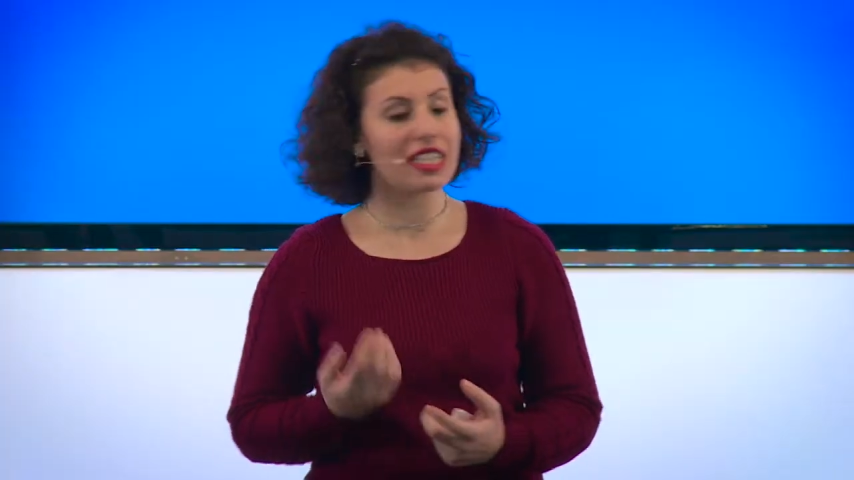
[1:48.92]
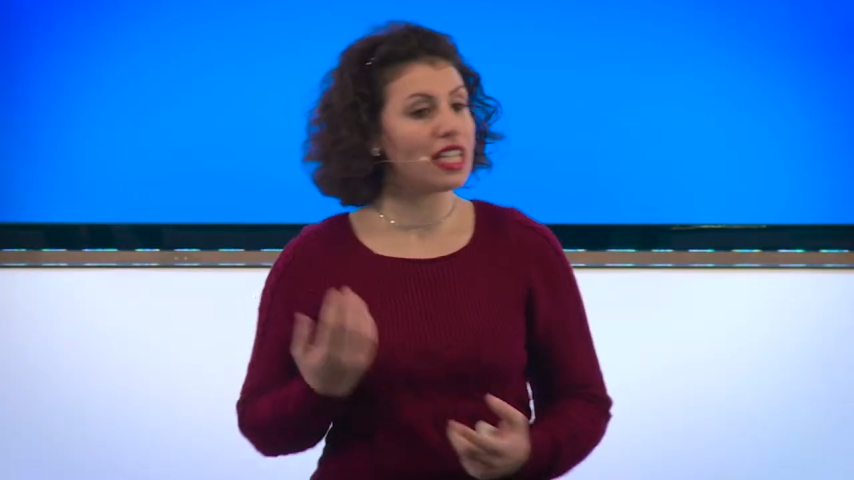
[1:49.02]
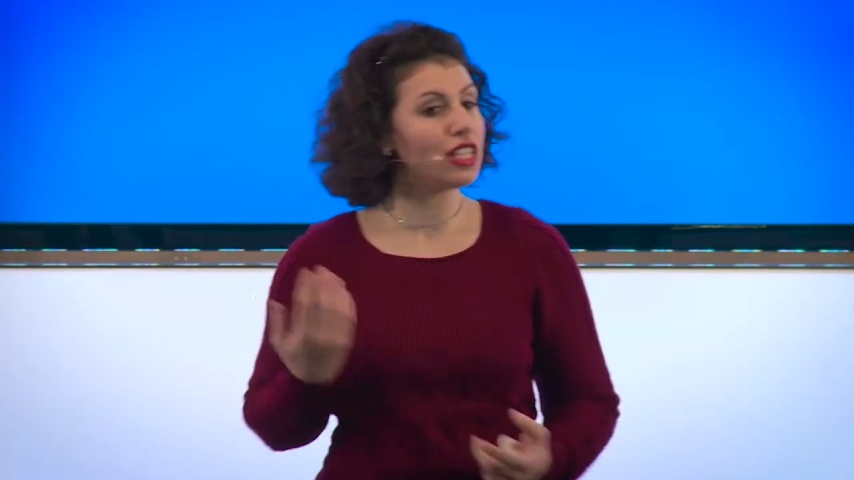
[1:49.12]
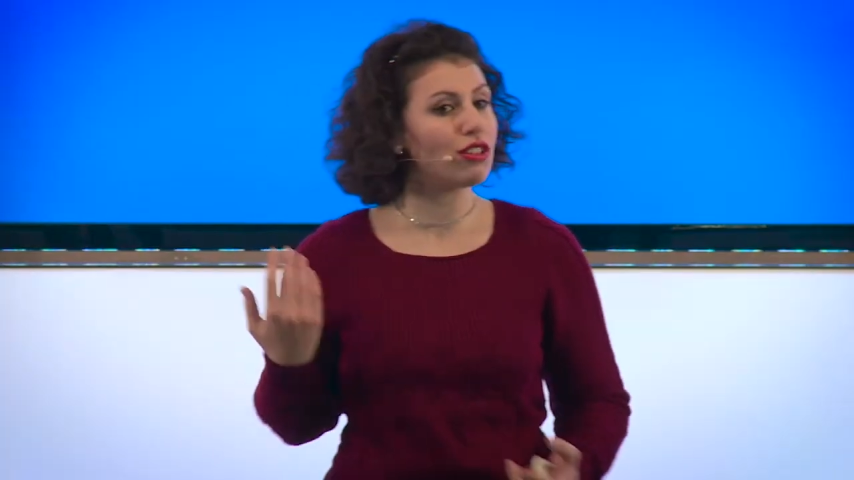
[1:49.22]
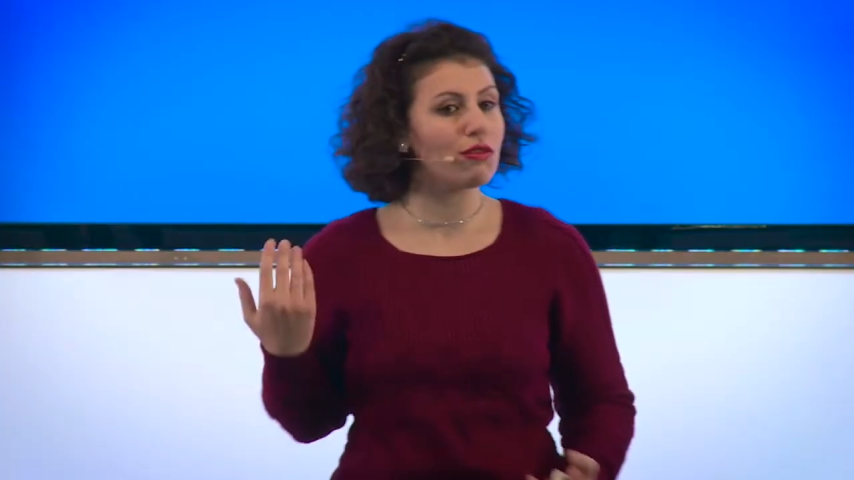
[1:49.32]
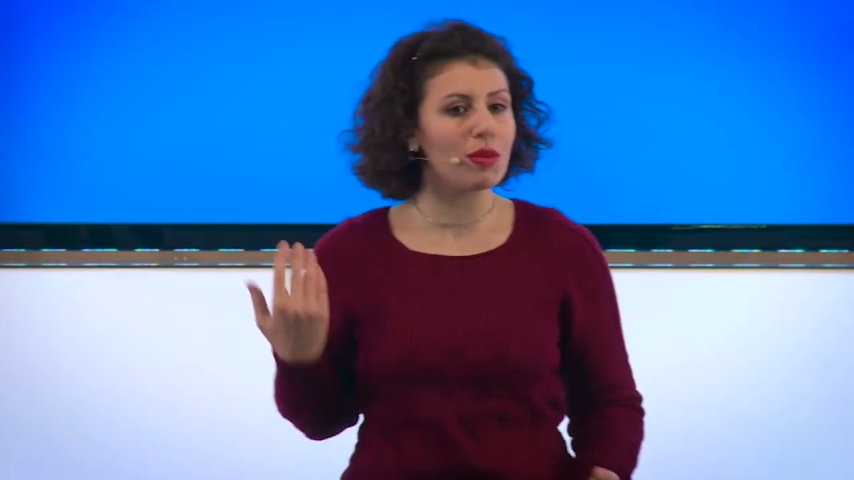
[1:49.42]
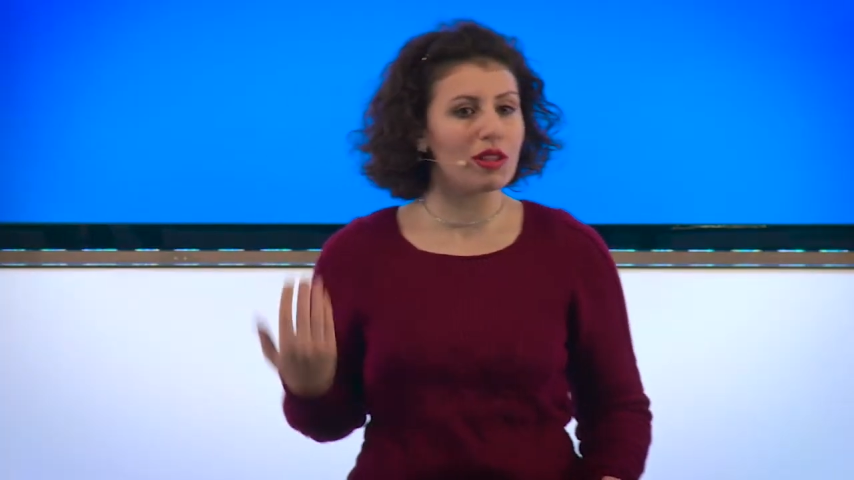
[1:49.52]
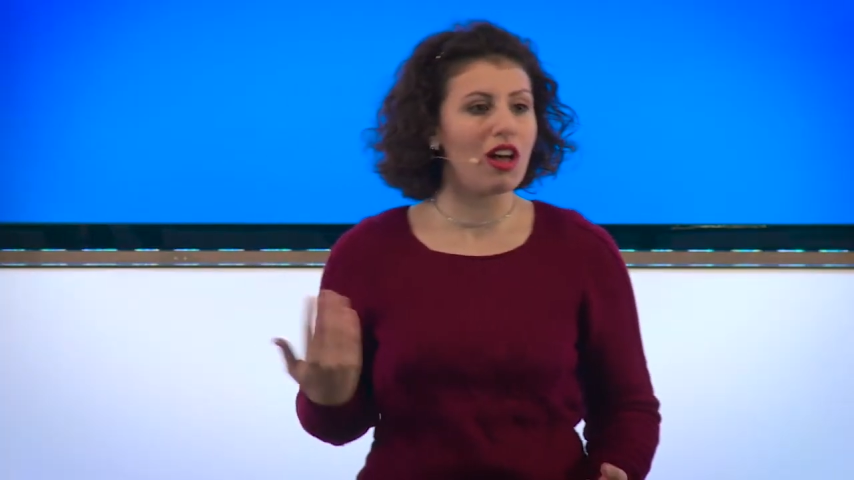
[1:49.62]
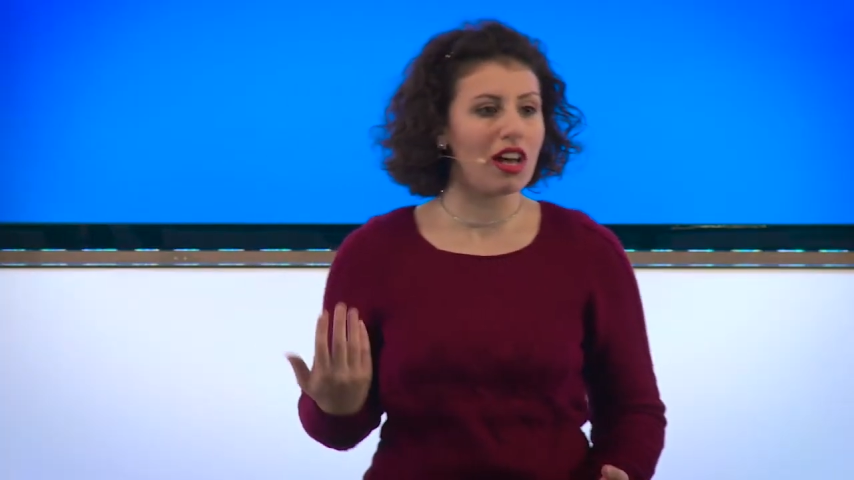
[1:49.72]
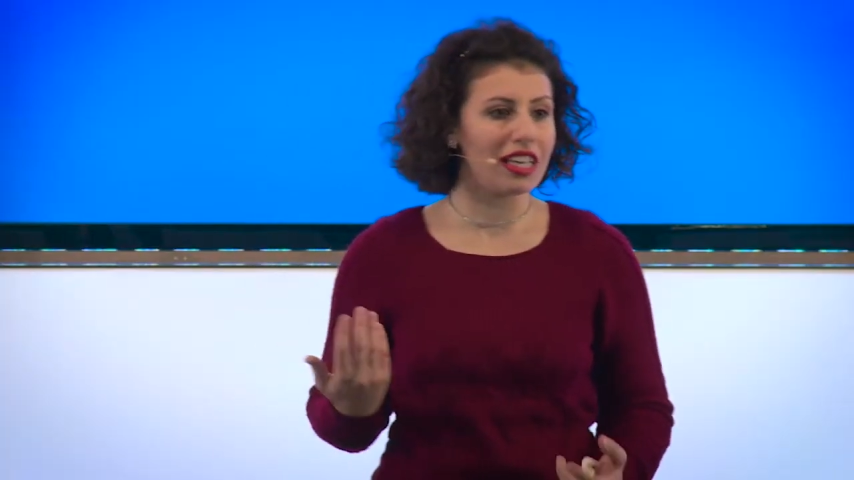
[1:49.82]
a sense of
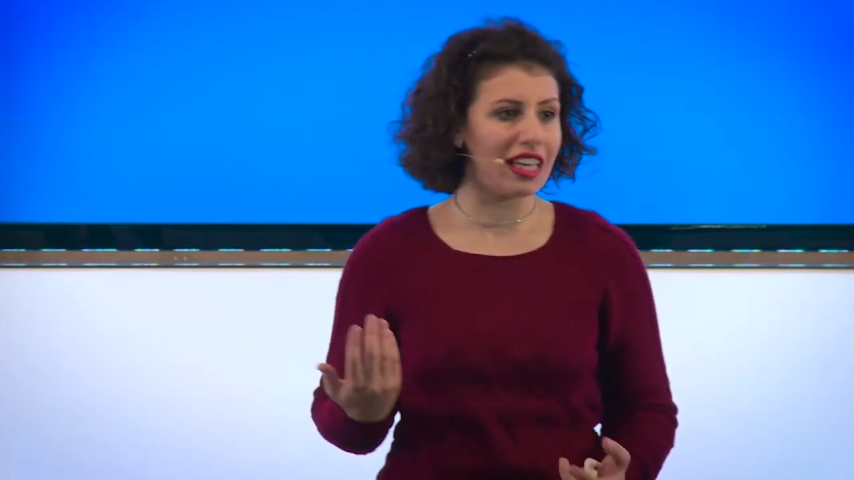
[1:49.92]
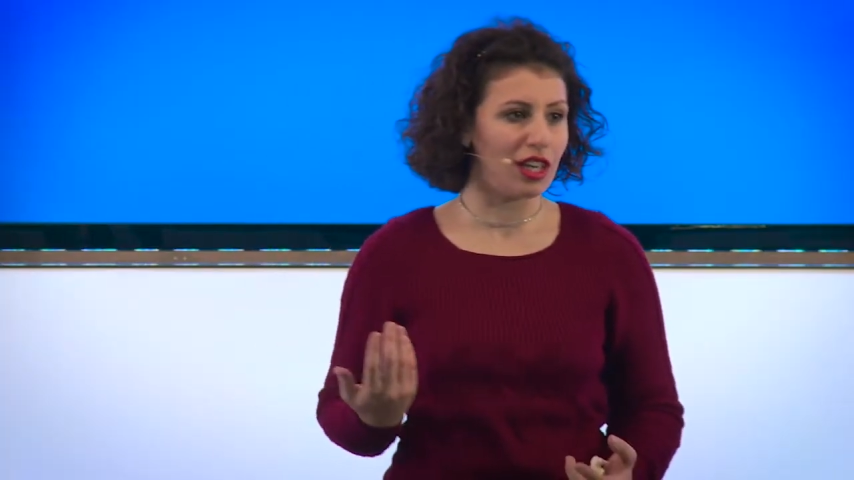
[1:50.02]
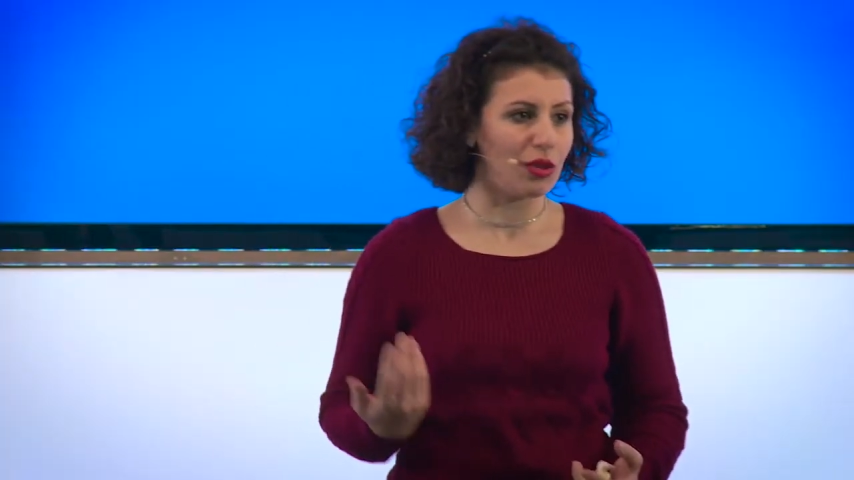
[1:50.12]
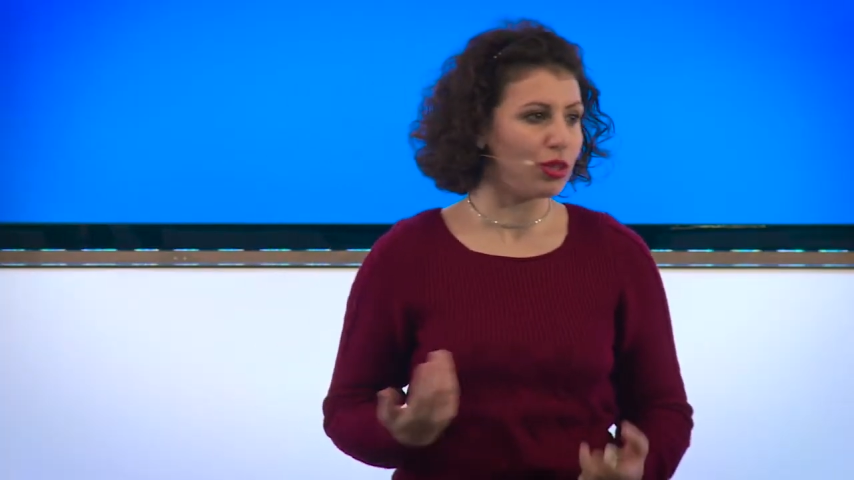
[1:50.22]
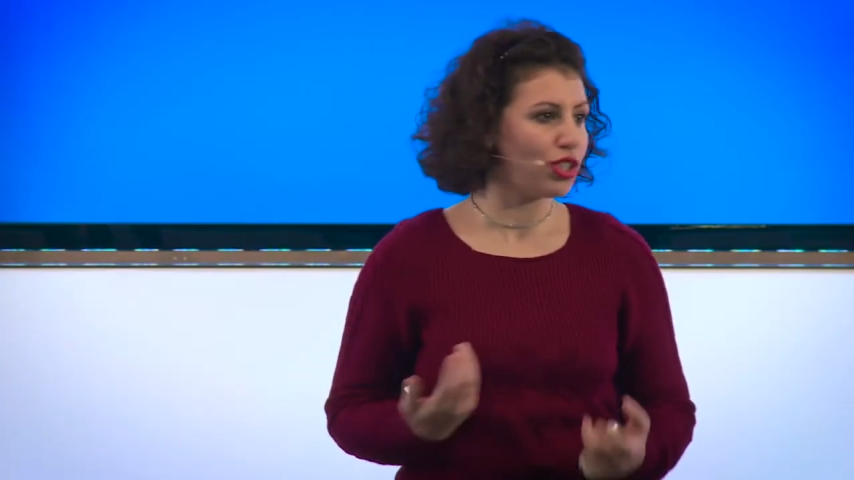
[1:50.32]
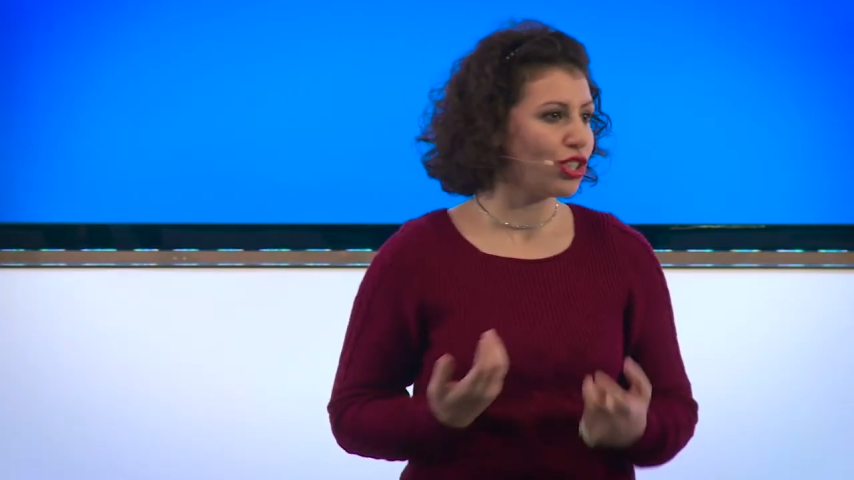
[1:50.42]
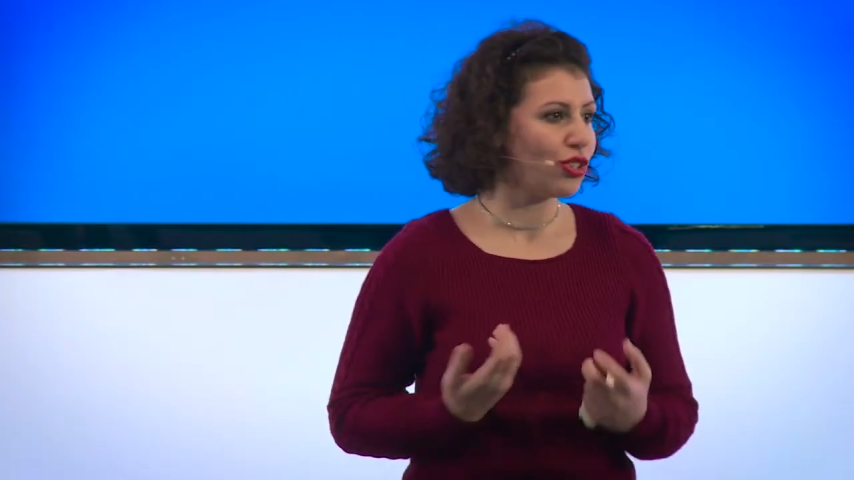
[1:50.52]
belonging which